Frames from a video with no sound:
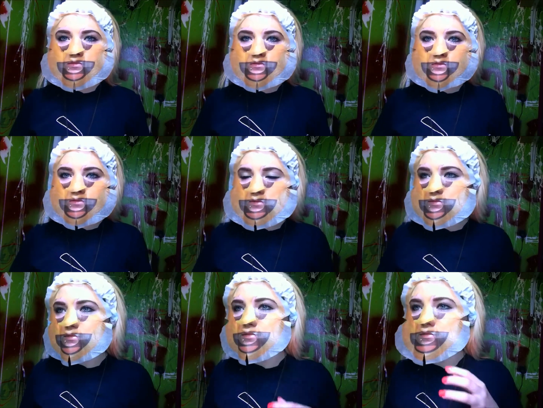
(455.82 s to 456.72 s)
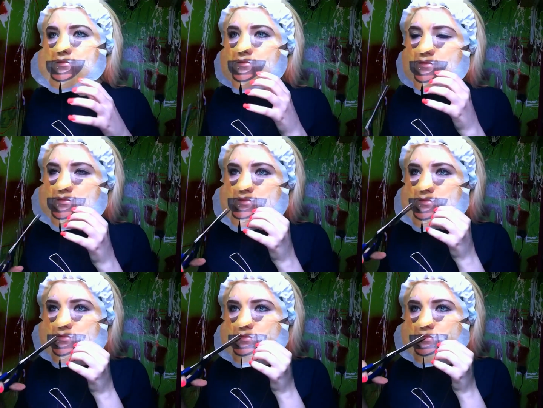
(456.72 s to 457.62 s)

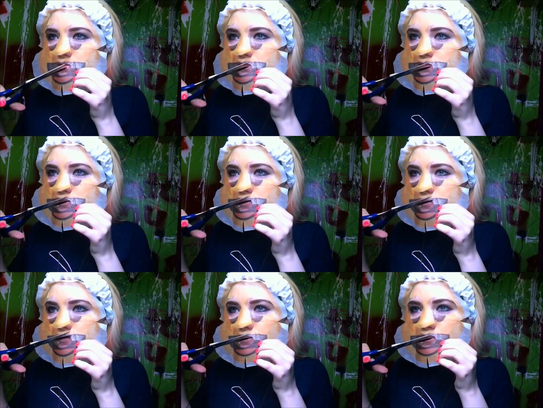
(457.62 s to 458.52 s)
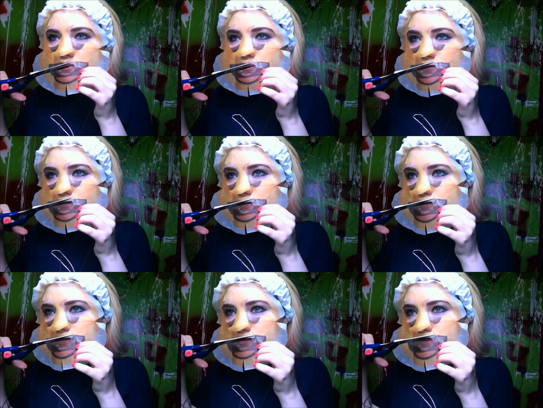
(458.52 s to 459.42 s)

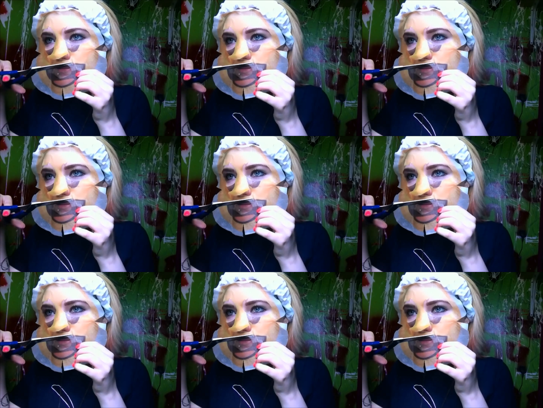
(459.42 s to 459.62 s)
(no one is talking)